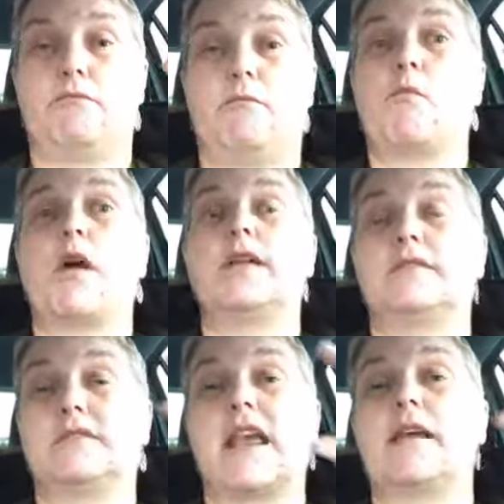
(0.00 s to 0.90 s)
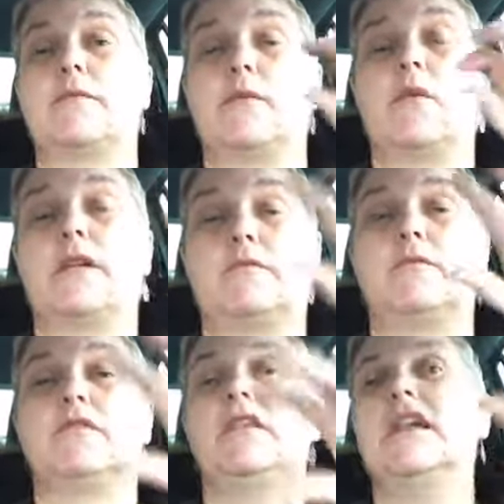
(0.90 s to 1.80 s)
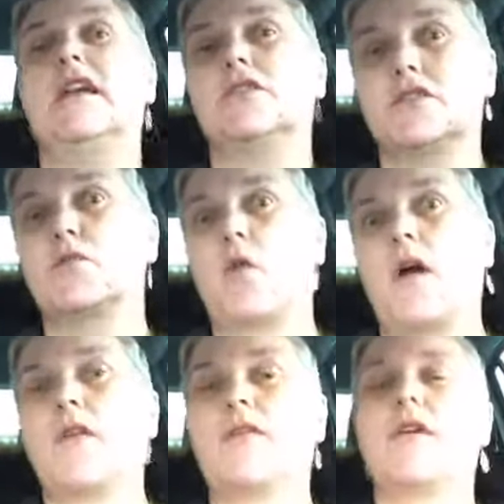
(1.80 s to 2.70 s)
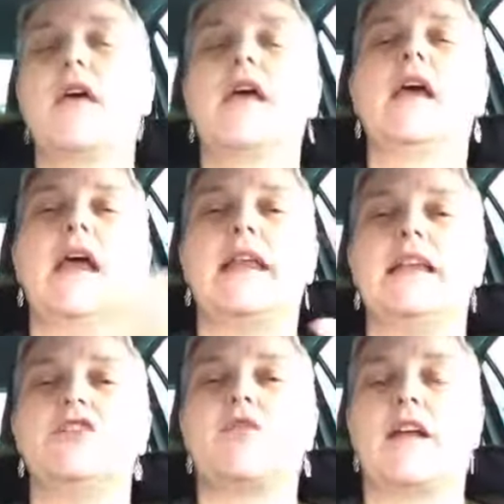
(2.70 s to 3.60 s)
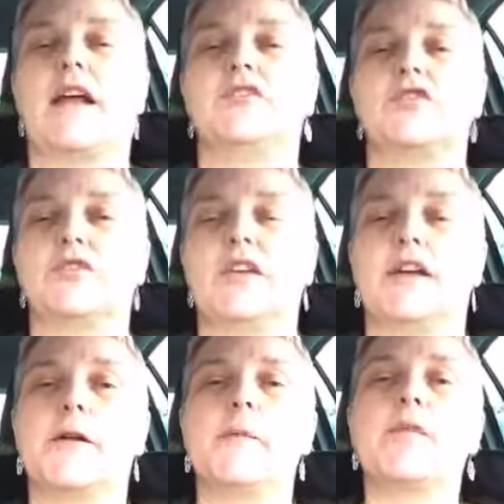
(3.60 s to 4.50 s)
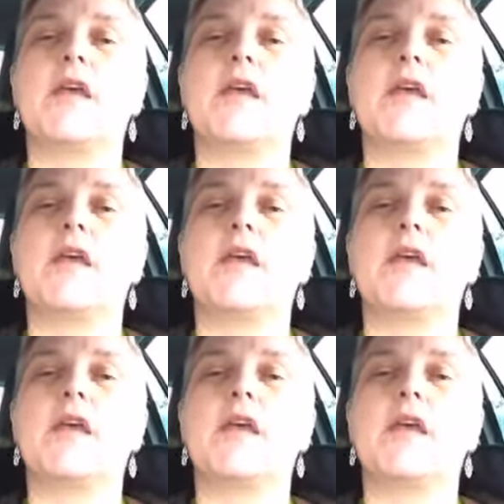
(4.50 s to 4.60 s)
one year's worth in each financial year.